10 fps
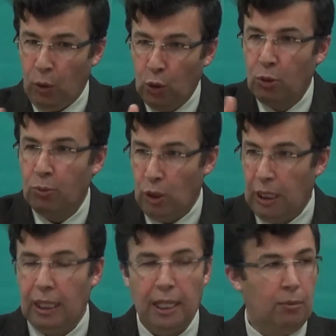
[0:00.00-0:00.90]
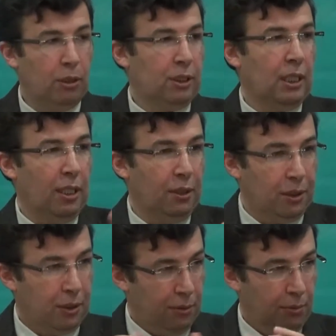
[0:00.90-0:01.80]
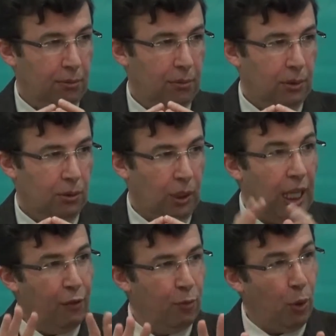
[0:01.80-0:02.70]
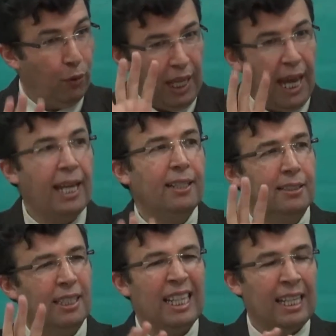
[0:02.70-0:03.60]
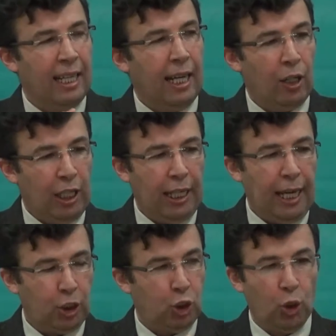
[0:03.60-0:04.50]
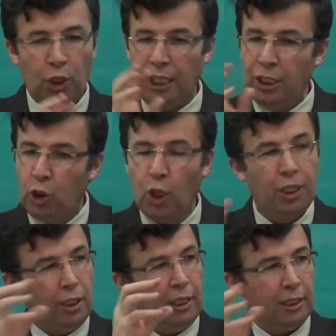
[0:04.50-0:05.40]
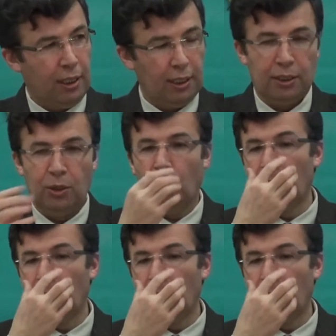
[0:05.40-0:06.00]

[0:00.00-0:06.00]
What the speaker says: human animals and others. So every prophet has external and internal, in a sense,